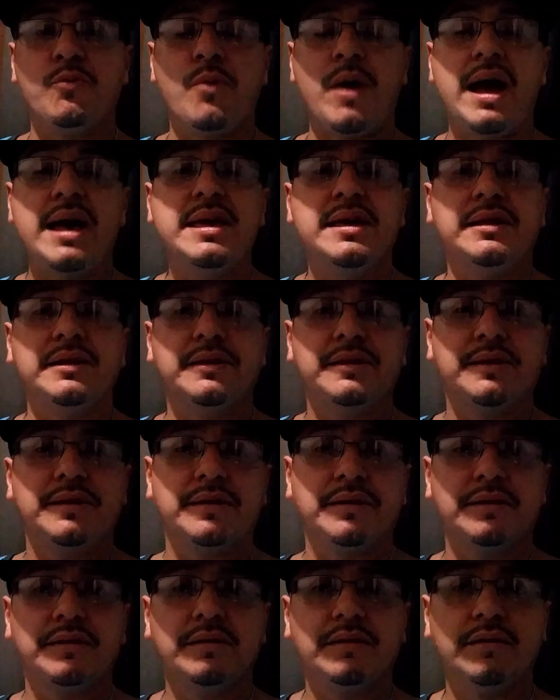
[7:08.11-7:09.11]

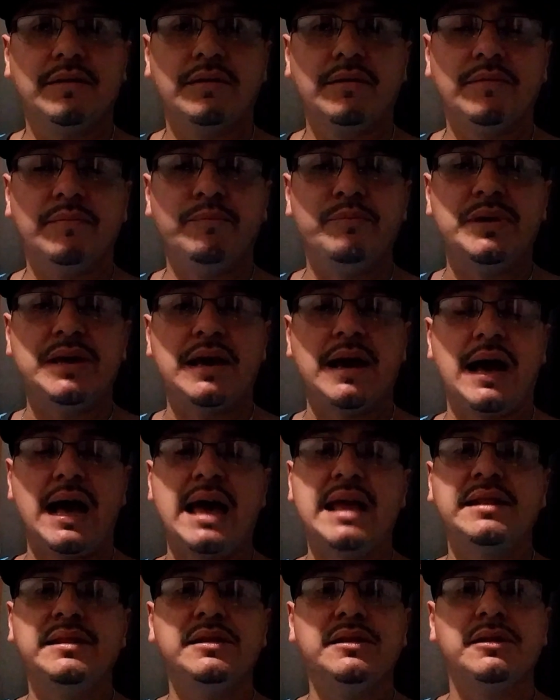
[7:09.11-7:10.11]
riots
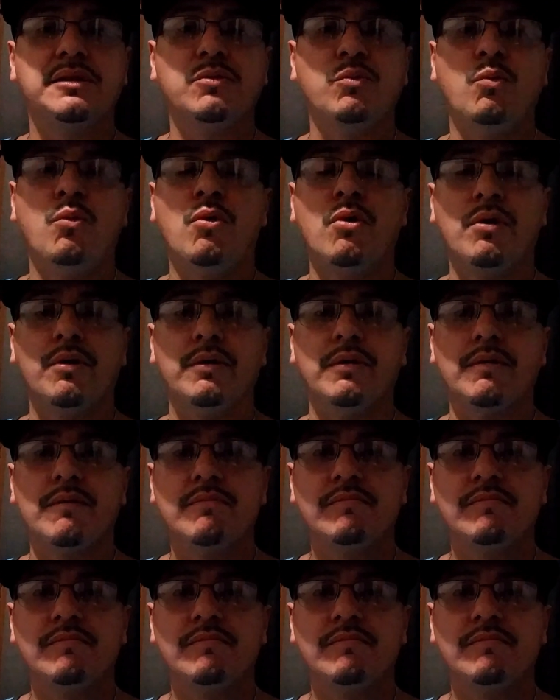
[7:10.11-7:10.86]
behind this war,